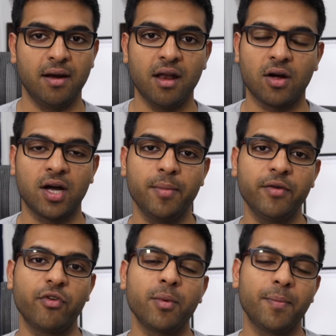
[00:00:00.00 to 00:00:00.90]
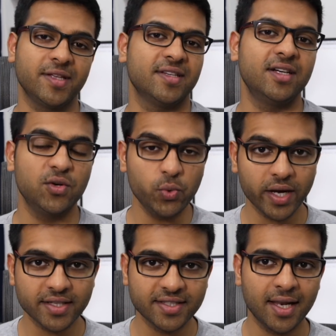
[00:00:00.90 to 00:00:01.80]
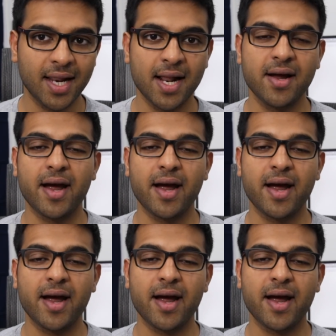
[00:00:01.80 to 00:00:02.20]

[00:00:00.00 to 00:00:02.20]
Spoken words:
Now, coming from a Pixel 2 XL,